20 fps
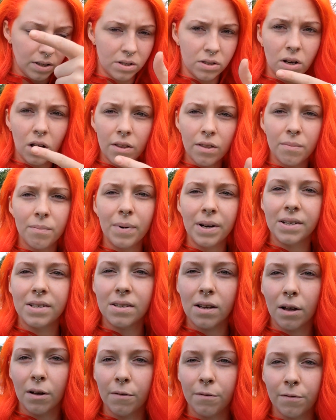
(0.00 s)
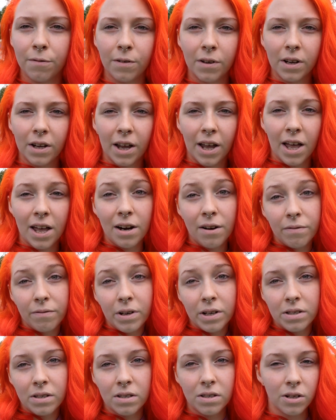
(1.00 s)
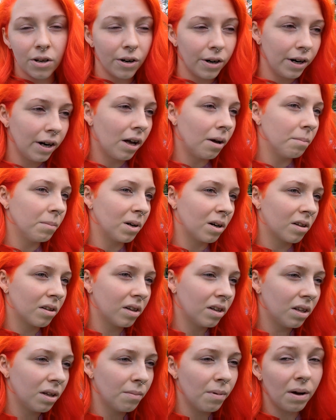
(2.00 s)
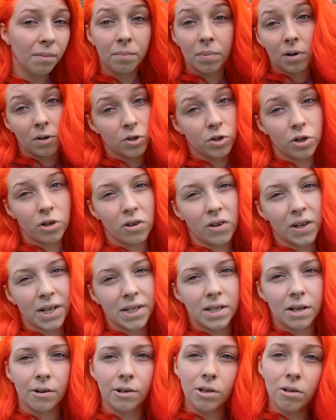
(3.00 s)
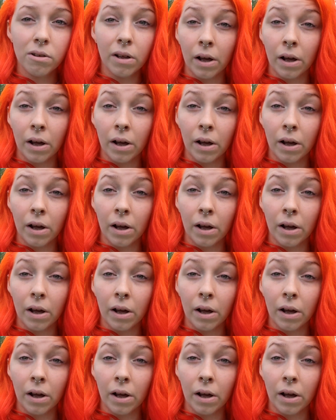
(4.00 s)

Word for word: install them myself and if necessary i'm going to clean them up i'll show you guys how i do